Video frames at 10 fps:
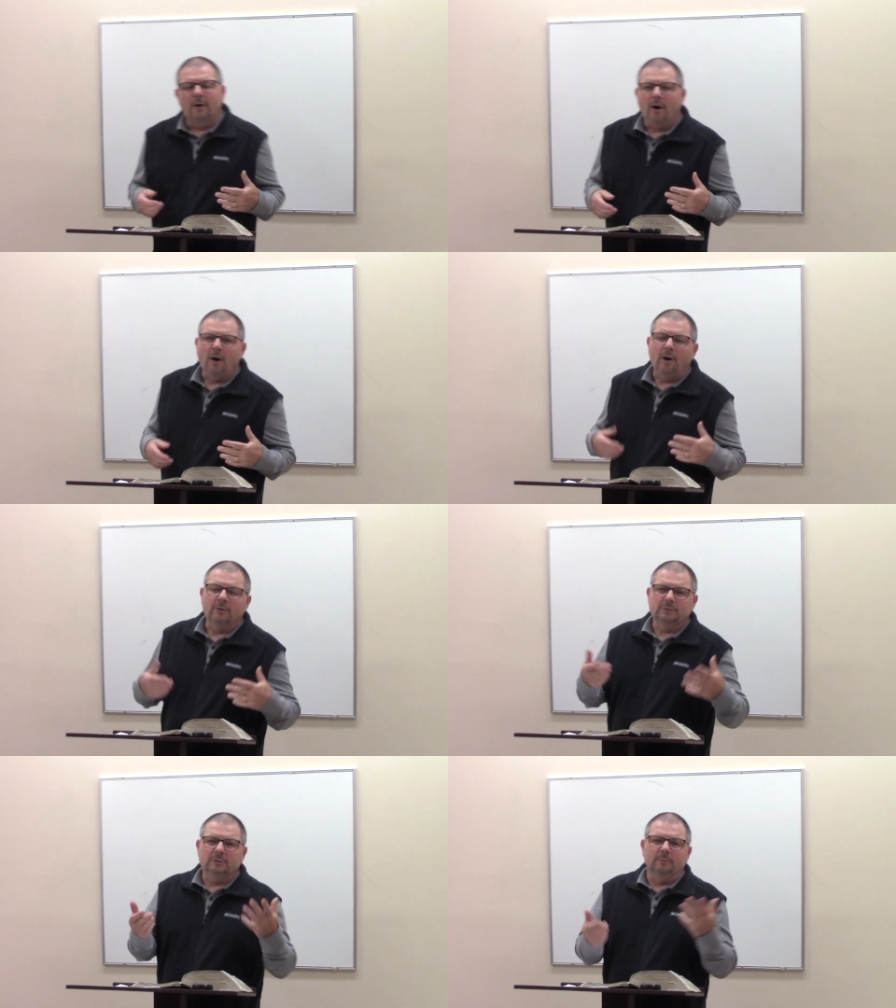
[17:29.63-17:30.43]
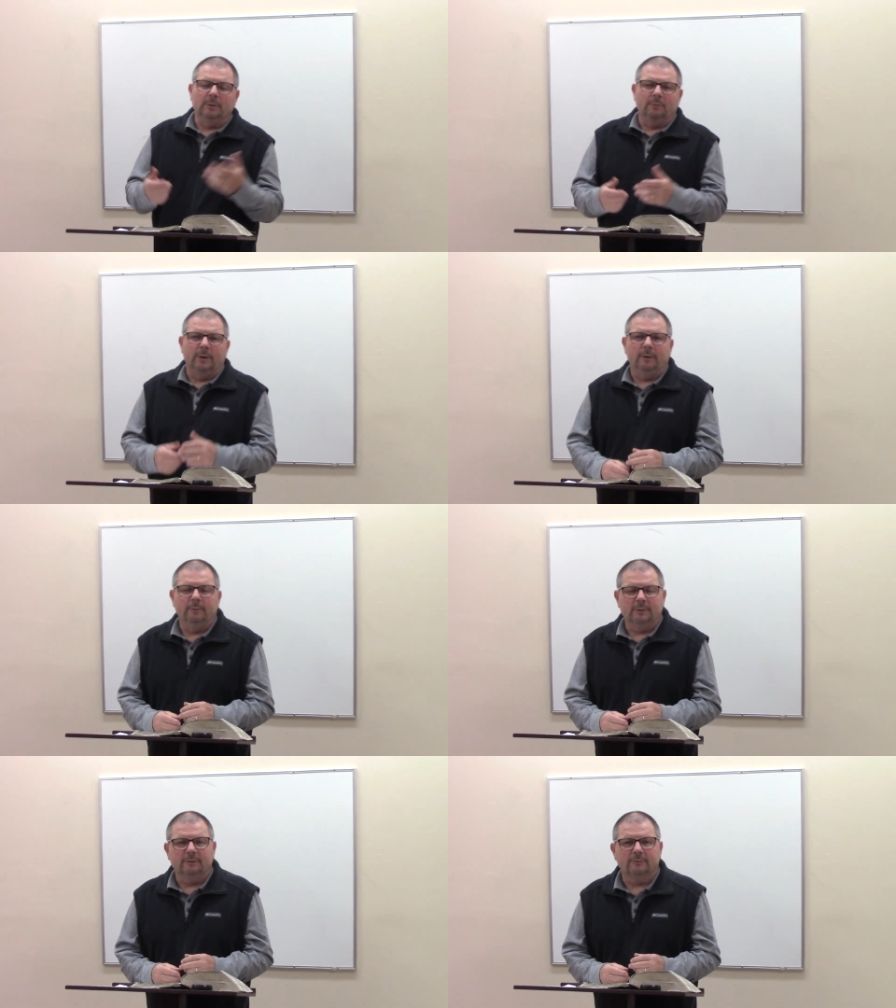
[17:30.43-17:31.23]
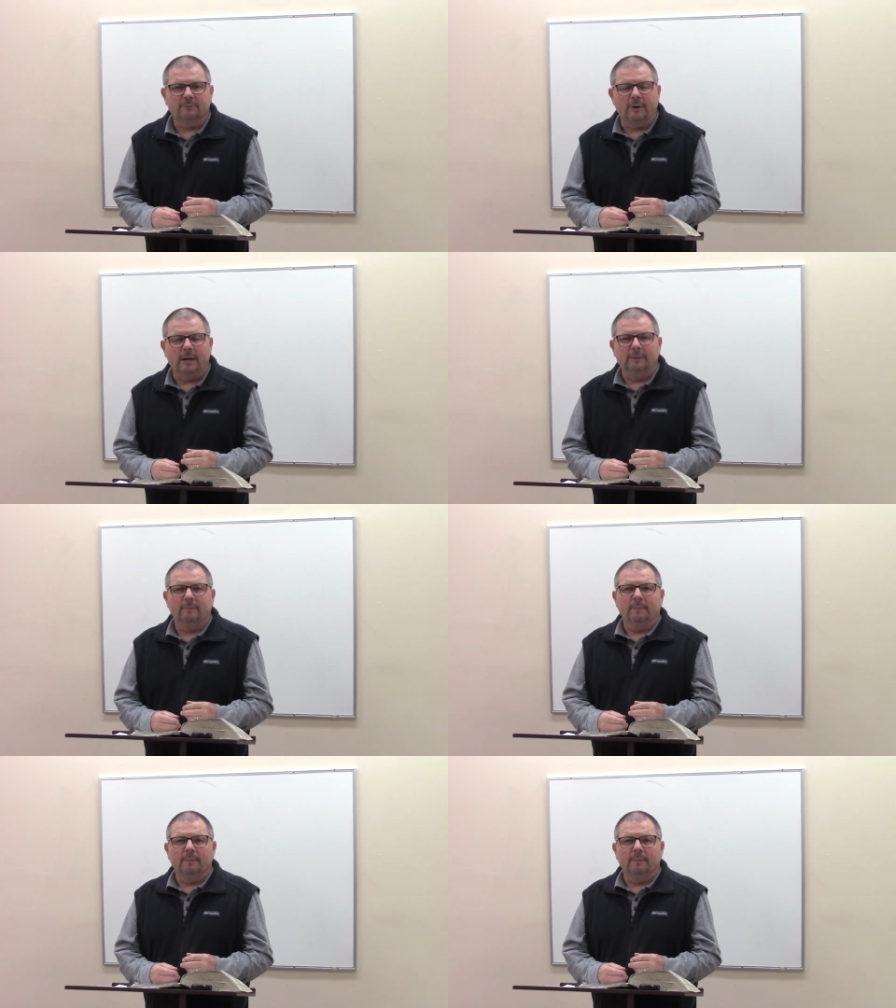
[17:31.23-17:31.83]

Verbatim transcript: all should be well with us, right?